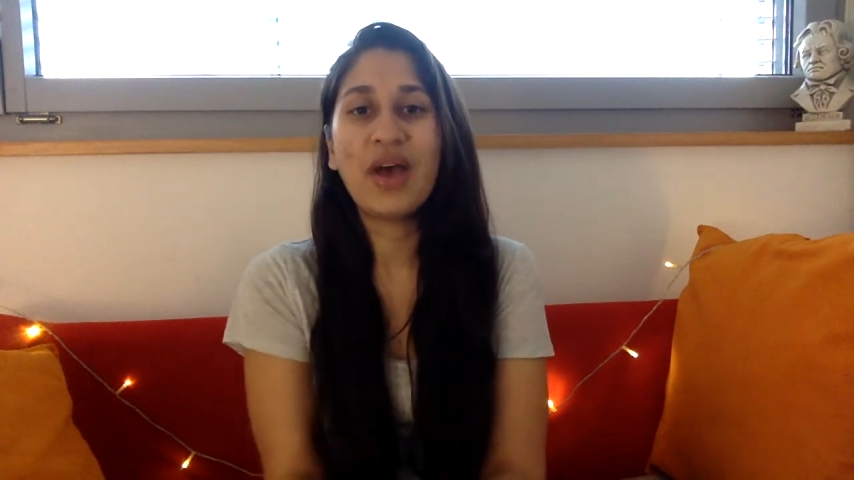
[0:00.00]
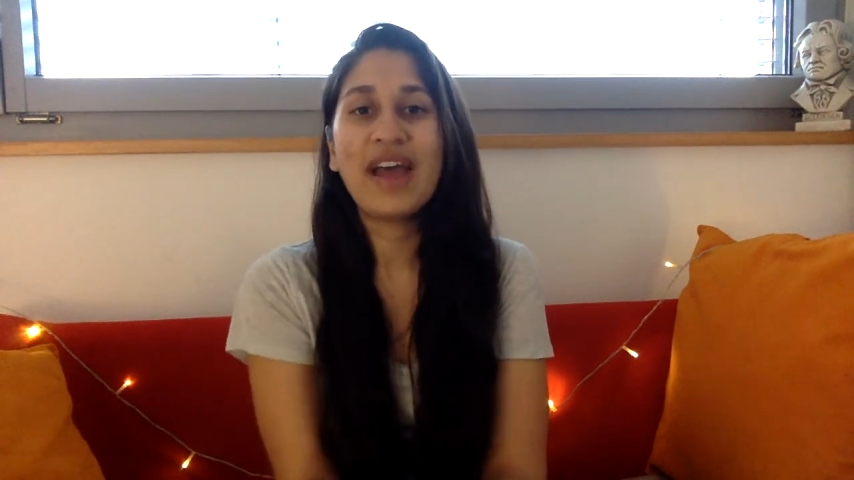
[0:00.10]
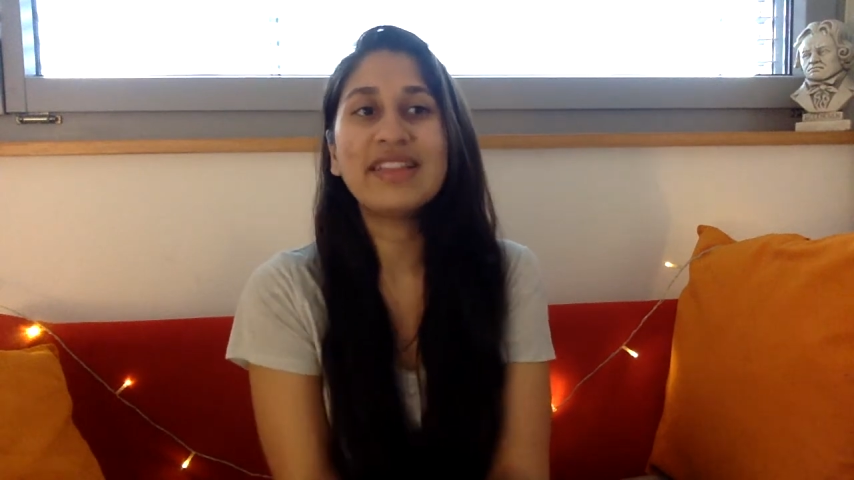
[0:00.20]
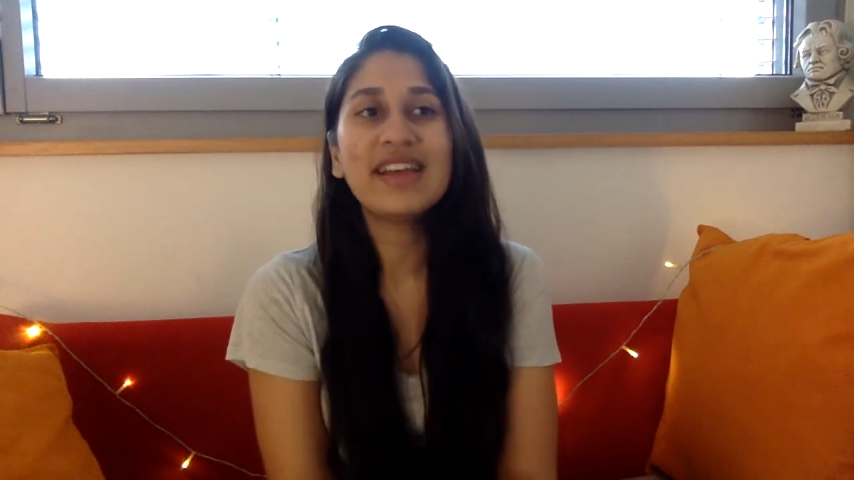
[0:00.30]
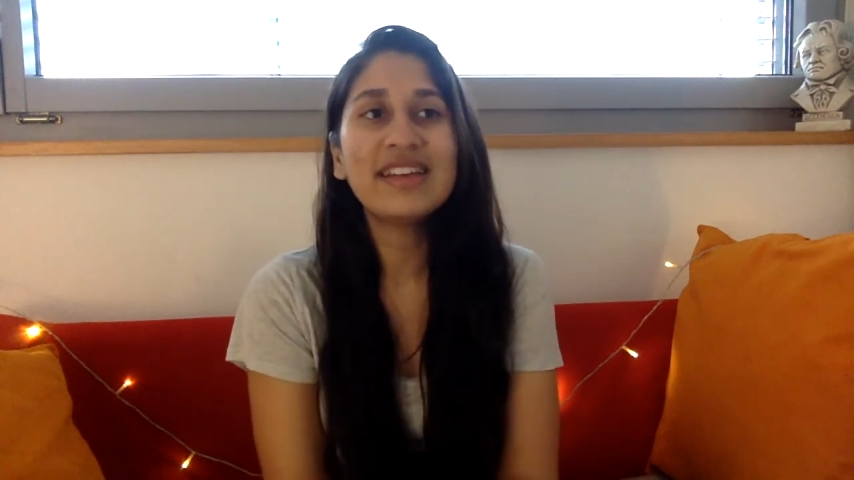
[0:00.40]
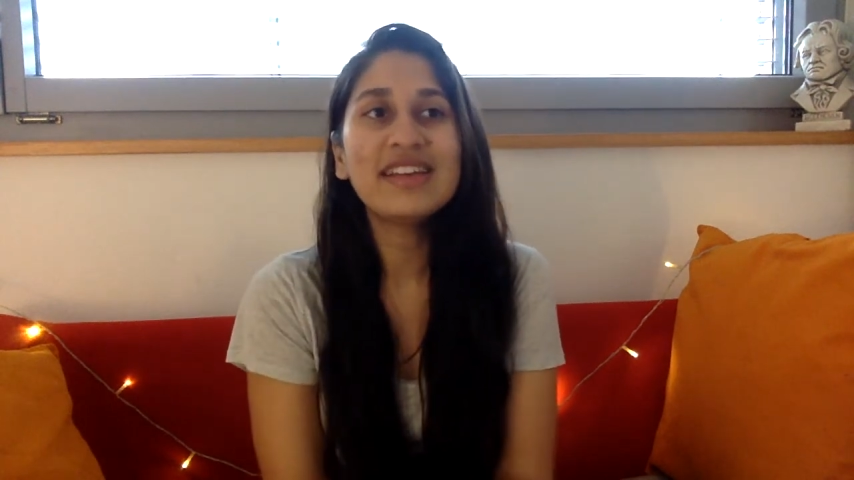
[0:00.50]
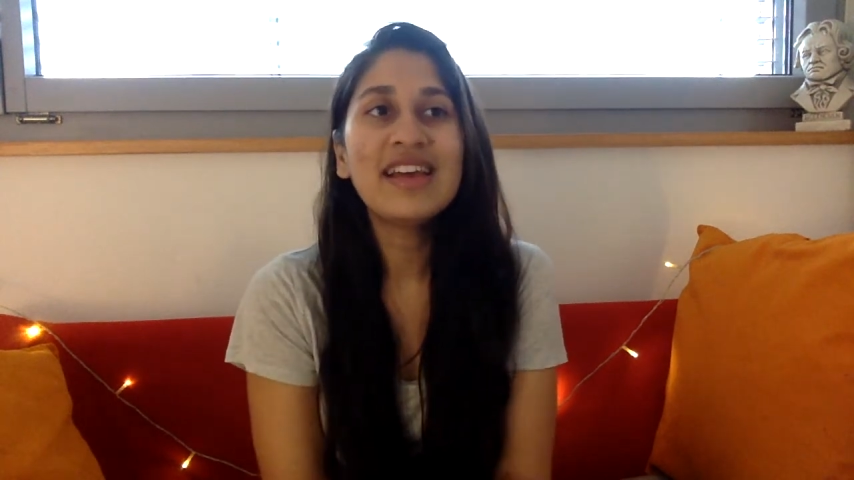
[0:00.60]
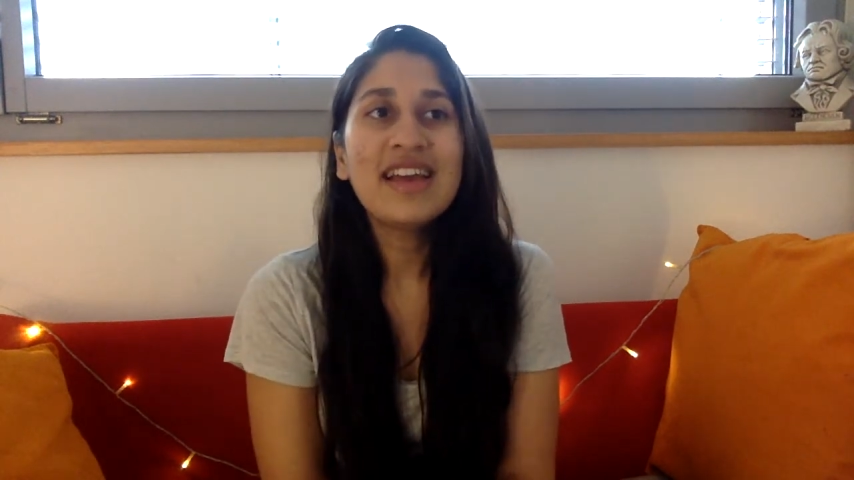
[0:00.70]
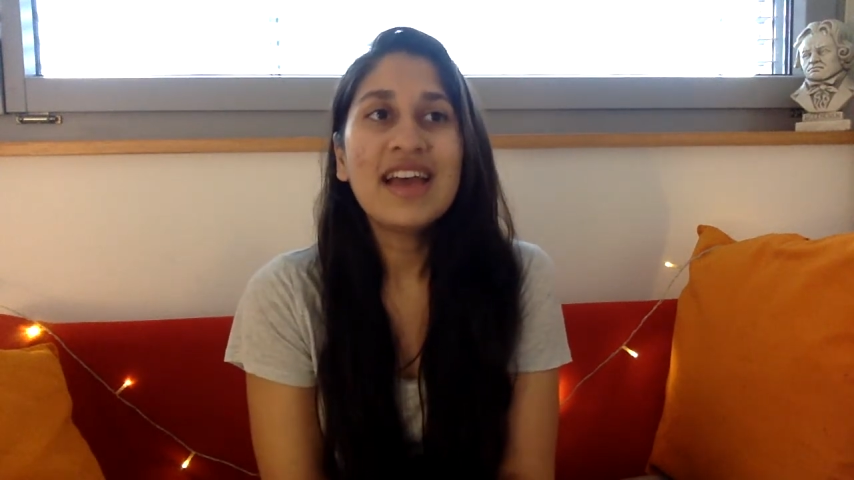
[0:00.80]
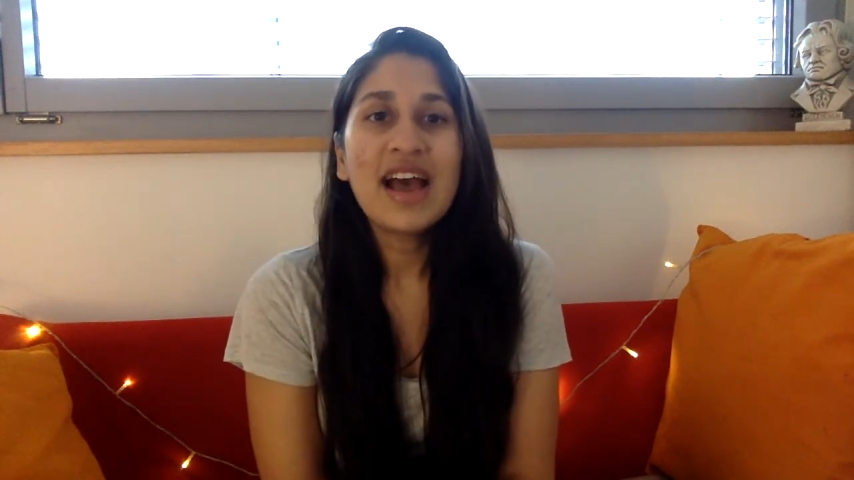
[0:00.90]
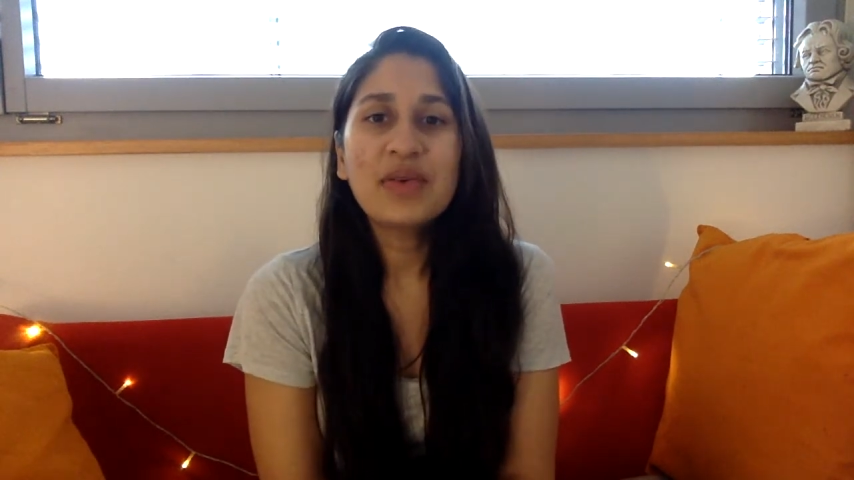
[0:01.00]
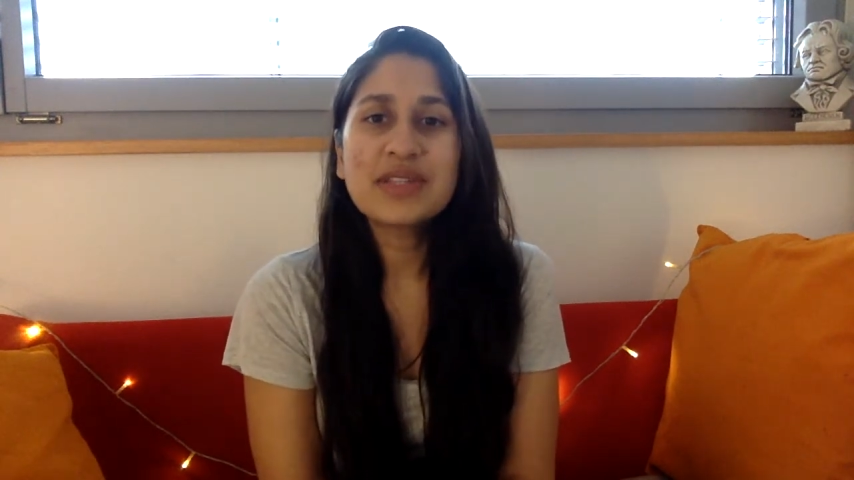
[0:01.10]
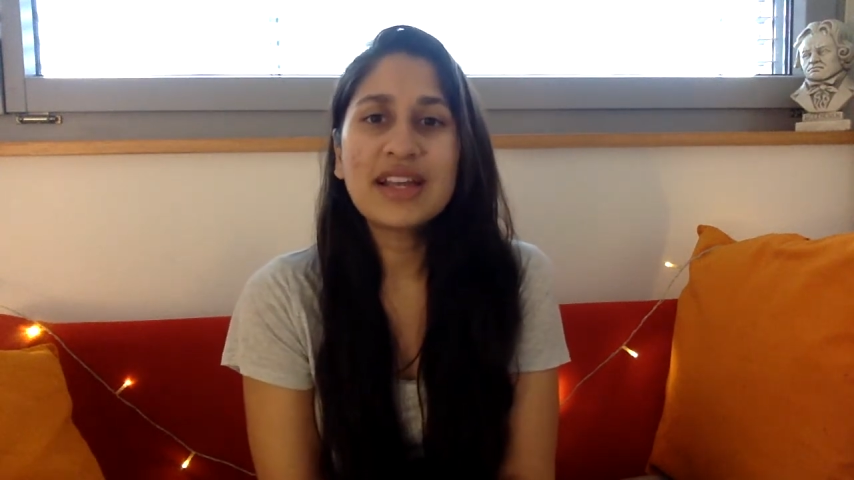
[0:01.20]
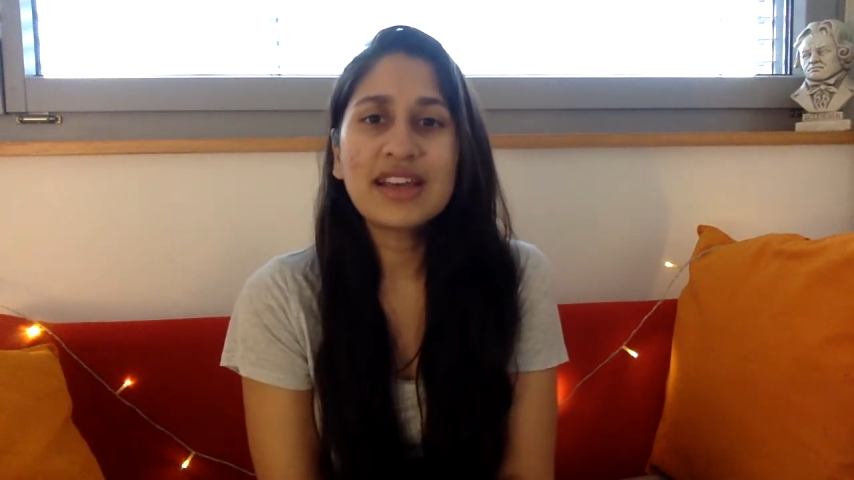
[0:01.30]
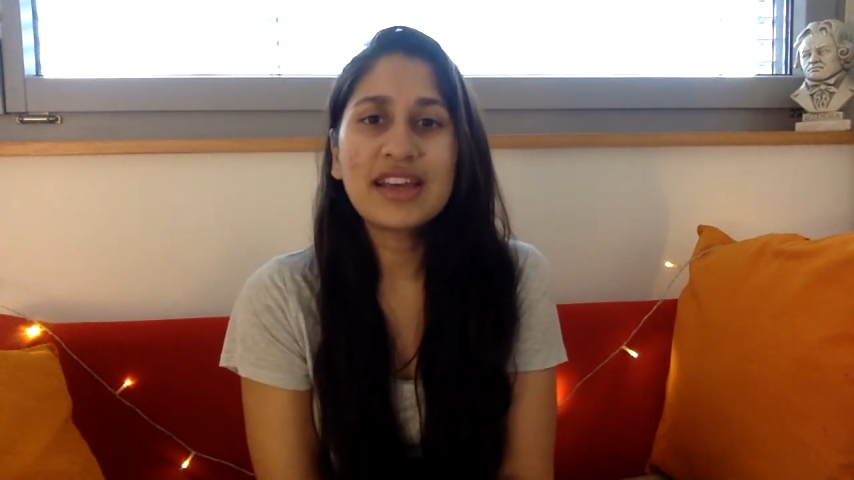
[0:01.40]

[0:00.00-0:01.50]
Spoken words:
And then I was like,